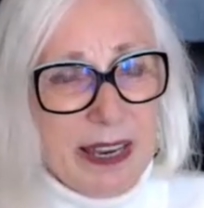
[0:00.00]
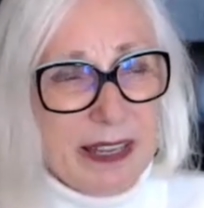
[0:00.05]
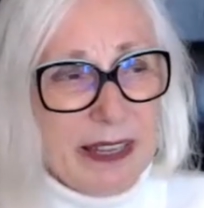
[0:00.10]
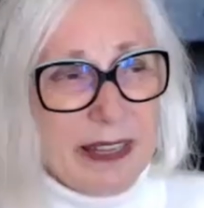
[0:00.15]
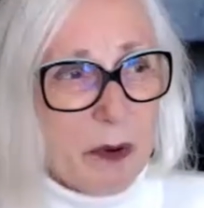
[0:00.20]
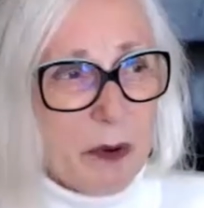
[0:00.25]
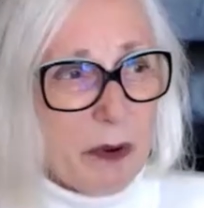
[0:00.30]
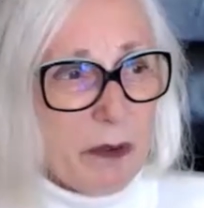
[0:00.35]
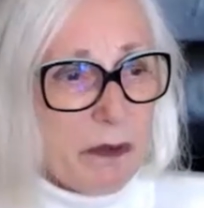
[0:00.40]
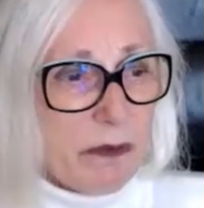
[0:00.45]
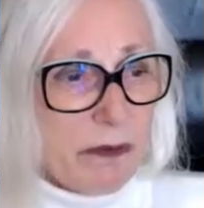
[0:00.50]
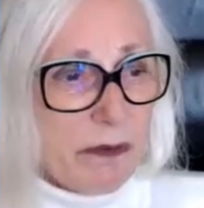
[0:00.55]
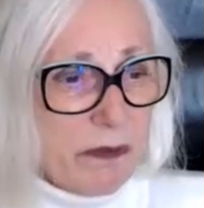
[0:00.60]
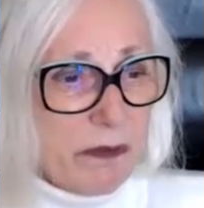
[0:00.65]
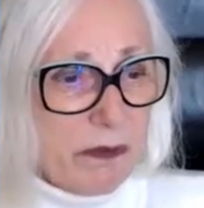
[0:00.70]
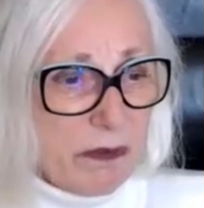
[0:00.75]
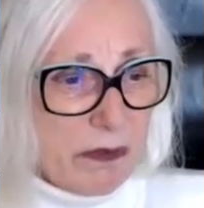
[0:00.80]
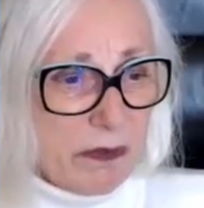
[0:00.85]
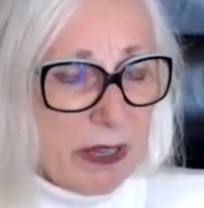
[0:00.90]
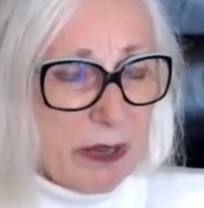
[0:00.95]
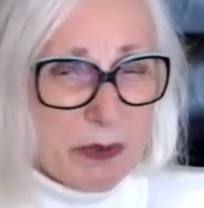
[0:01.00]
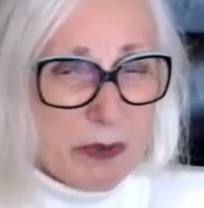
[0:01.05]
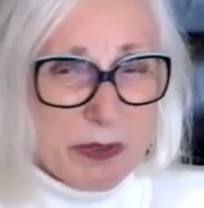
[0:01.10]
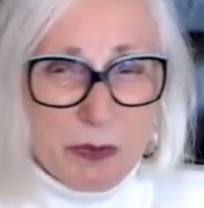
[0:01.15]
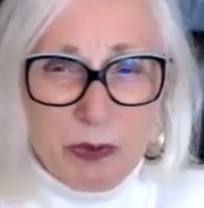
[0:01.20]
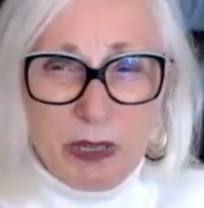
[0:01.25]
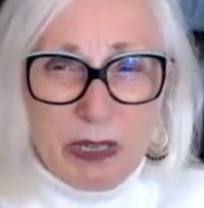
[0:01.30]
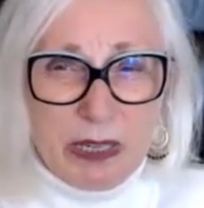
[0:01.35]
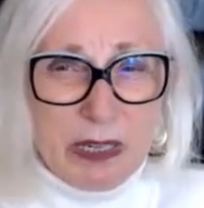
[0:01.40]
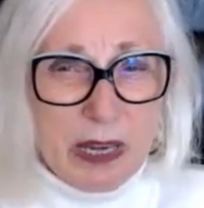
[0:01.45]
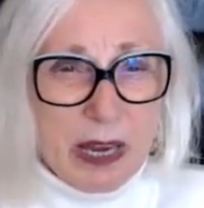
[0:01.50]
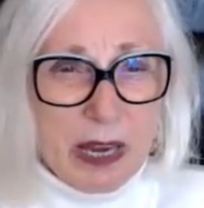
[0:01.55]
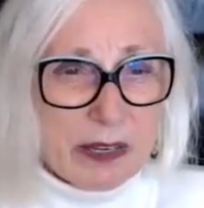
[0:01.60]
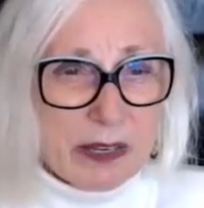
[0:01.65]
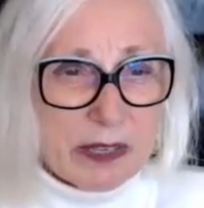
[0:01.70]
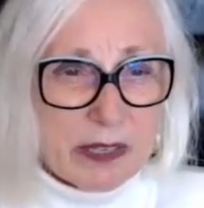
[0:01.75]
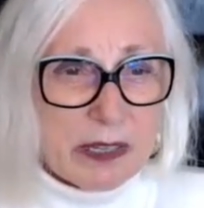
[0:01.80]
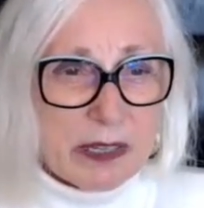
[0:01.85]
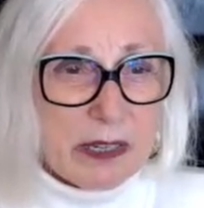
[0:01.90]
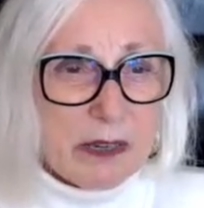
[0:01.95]
They were it was really
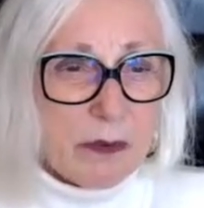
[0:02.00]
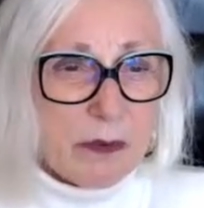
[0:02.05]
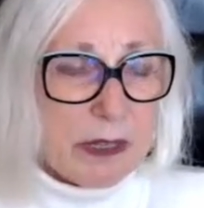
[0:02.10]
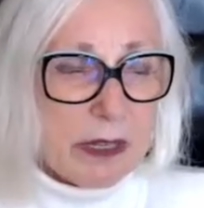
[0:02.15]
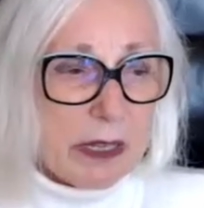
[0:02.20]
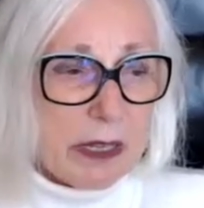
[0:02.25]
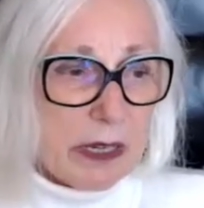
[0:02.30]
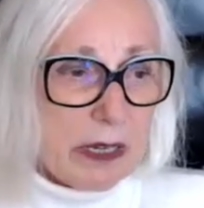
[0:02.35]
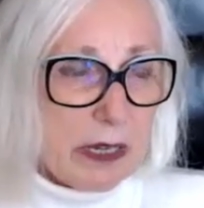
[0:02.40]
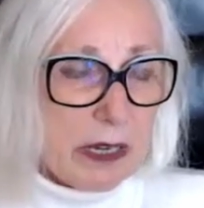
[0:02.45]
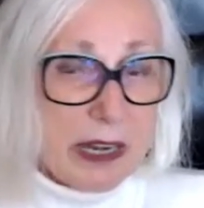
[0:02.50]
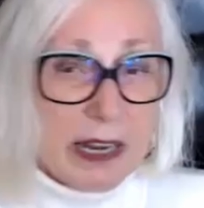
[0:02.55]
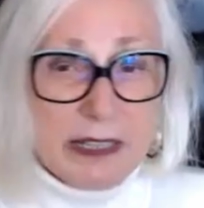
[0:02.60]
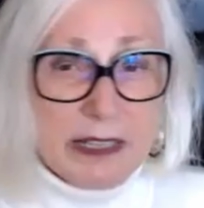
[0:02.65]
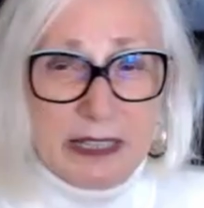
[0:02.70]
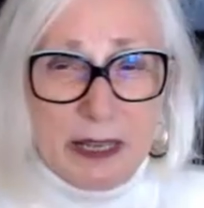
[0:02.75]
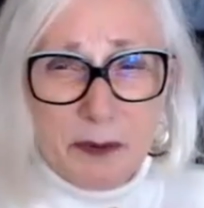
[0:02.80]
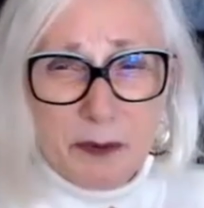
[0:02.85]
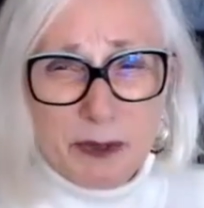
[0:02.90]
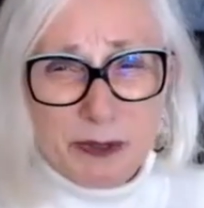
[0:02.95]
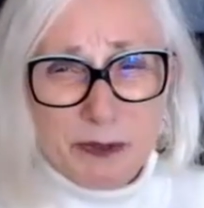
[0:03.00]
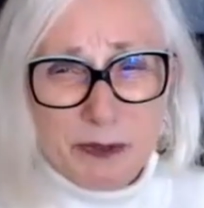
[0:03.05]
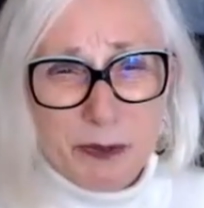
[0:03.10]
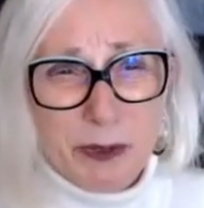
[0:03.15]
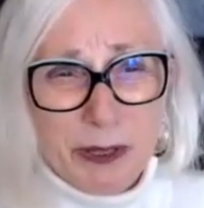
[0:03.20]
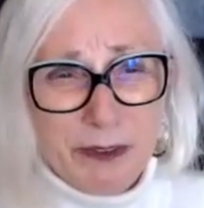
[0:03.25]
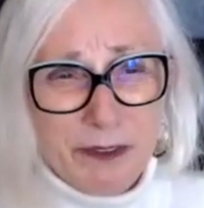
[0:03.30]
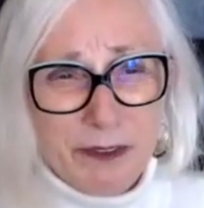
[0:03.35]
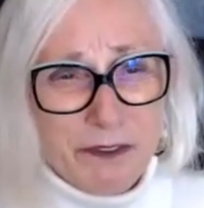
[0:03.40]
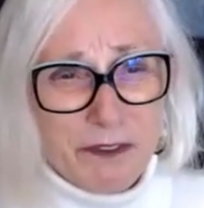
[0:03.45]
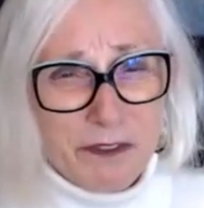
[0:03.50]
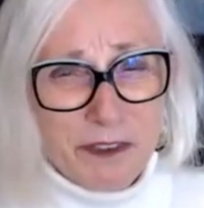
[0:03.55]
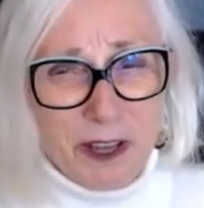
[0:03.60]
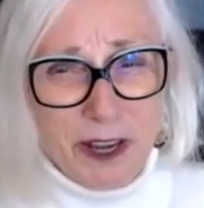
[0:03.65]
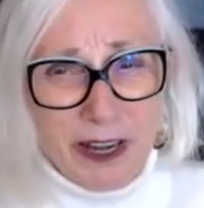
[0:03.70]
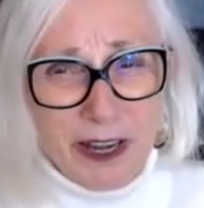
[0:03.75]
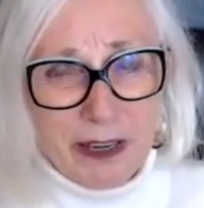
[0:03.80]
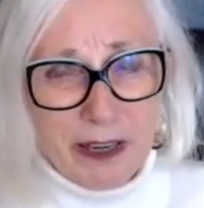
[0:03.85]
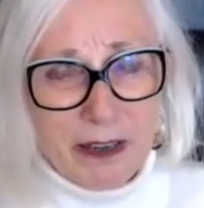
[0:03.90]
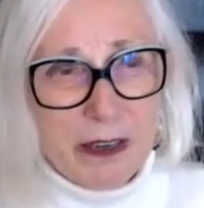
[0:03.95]
nasty what they did, and so it was really
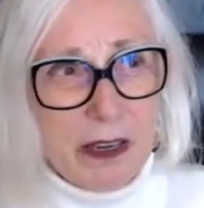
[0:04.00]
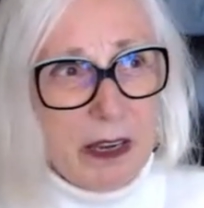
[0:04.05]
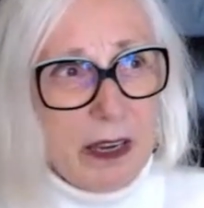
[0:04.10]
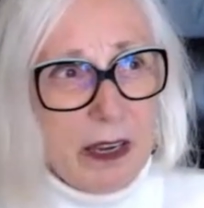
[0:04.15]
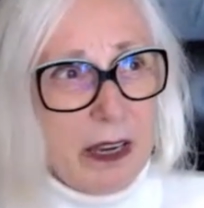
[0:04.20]
funny.